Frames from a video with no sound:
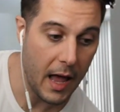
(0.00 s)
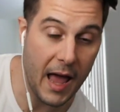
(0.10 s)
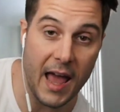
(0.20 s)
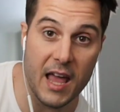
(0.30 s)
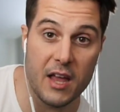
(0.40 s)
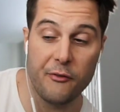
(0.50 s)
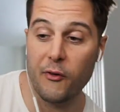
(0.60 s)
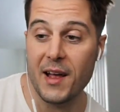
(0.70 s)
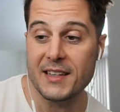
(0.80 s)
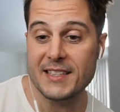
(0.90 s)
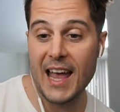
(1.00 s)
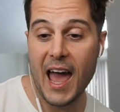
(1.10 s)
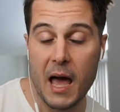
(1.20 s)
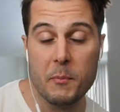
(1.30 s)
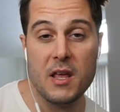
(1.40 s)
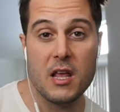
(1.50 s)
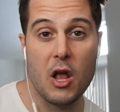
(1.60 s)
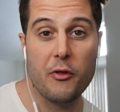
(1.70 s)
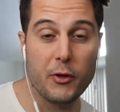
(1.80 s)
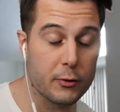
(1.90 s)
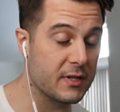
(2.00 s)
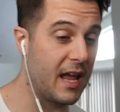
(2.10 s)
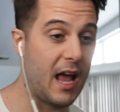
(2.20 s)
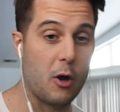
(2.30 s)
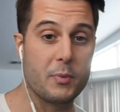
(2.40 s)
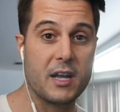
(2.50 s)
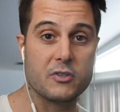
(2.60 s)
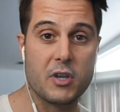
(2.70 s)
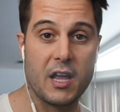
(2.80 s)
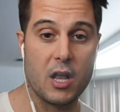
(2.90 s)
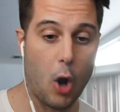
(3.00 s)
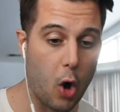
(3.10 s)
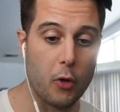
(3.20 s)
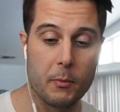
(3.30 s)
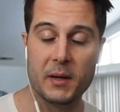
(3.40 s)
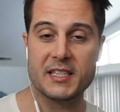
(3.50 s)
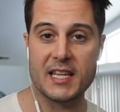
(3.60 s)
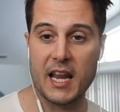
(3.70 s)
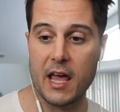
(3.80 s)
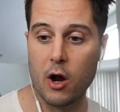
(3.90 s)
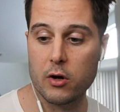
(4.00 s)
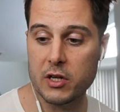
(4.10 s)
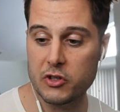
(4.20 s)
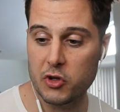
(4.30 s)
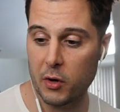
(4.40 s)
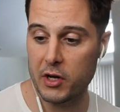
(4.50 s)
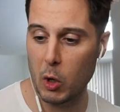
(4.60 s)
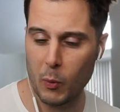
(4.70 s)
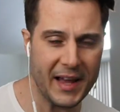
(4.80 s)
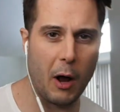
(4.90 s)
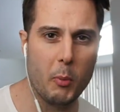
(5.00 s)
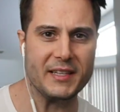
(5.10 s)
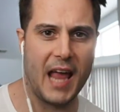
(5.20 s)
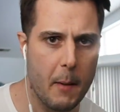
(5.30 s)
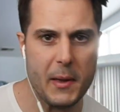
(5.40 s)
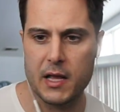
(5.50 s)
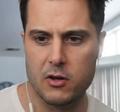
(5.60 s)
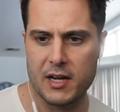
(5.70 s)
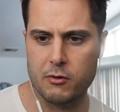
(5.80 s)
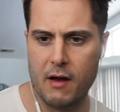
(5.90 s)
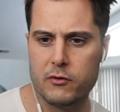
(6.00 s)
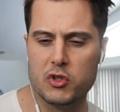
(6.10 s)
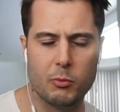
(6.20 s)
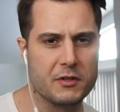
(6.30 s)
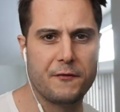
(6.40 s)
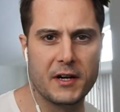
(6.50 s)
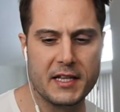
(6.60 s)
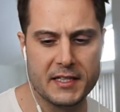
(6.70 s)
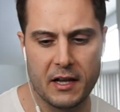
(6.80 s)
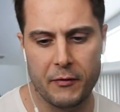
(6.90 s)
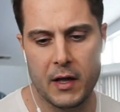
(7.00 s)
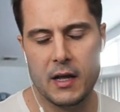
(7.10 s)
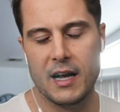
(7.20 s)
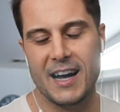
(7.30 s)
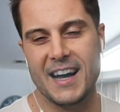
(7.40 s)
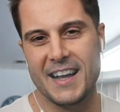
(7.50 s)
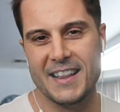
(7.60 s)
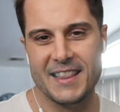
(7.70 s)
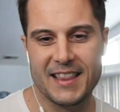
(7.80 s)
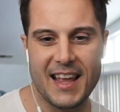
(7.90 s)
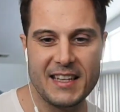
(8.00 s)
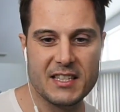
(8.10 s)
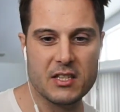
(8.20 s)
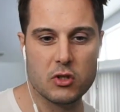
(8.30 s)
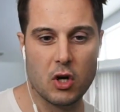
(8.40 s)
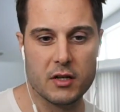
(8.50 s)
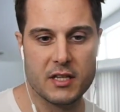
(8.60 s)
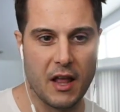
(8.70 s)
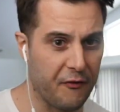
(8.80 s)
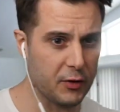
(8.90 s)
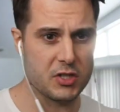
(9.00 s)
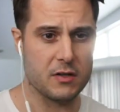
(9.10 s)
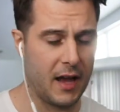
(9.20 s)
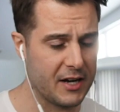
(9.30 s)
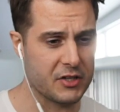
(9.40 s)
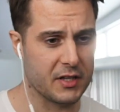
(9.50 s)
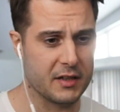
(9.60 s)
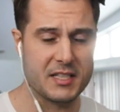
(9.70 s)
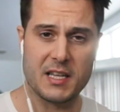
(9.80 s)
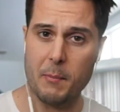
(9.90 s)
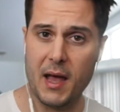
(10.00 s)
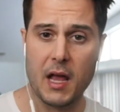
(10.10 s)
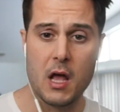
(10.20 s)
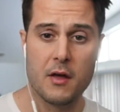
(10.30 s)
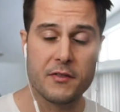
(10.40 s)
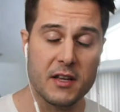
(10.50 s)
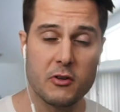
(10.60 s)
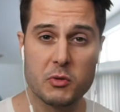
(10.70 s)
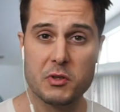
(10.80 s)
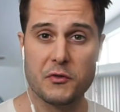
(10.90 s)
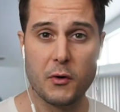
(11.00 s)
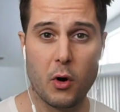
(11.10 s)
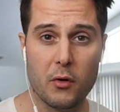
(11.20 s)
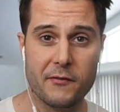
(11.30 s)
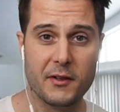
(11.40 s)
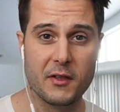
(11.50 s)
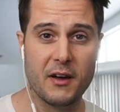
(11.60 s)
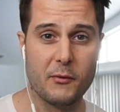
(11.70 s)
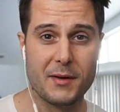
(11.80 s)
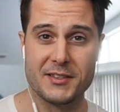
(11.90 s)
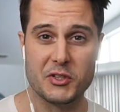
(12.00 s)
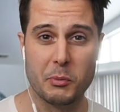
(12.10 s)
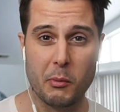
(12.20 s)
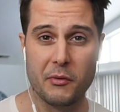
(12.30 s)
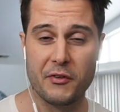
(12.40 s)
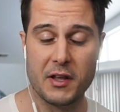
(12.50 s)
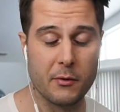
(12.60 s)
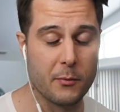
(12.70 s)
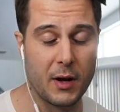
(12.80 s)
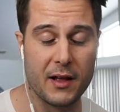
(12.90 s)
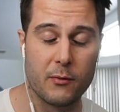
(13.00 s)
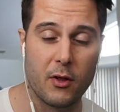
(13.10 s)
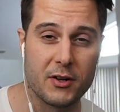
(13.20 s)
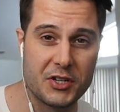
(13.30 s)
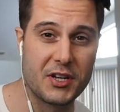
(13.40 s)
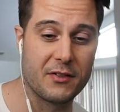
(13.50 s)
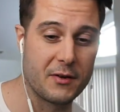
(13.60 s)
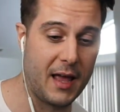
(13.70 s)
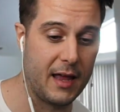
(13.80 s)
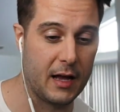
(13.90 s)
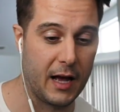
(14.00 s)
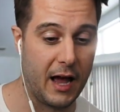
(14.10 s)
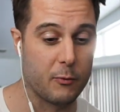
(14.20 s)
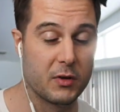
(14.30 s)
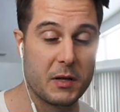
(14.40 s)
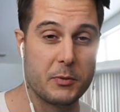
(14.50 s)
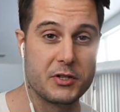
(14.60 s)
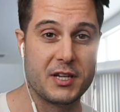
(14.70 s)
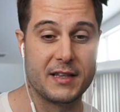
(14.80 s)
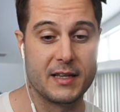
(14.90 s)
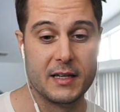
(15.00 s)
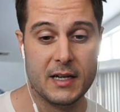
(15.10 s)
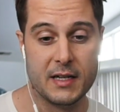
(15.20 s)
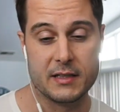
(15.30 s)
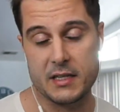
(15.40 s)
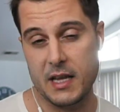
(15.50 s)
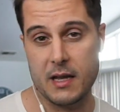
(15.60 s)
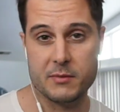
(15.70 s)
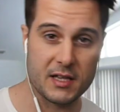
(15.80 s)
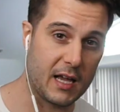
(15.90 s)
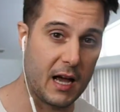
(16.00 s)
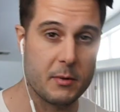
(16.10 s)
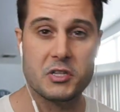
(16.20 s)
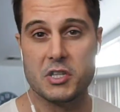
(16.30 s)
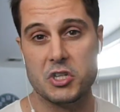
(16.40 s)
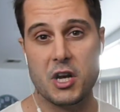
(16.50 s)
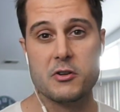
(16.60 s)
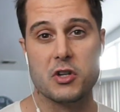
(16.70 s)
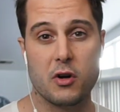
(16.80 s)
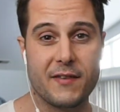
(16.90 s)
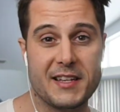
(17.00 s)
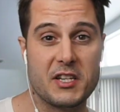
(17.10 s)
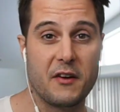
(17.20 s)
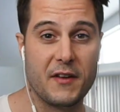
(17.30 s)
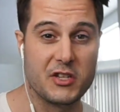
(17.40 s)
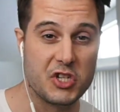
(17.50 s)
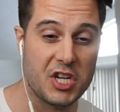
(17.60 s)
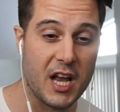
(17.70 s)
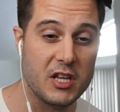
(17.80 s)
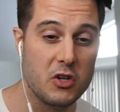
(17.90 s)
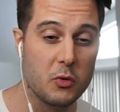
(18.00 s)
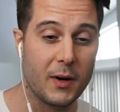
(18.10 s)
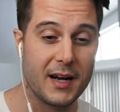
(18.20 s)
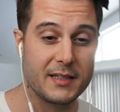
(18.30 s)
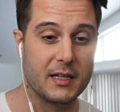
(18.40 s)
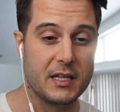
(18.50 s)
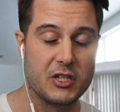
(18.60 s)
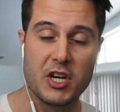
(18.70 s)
Hey friends, happy Thursday. I hope you guys are kicking all the butts today and enjoying your week. I hope it's epic and you guys are having so much fun and stuff. Let's talk today. First, actually, let's step back. Thank you so much for all of the love around the Super Bowl video I launched the other day. I really appreciate the DMs and the comments and the shares and all that stuff. It genuinely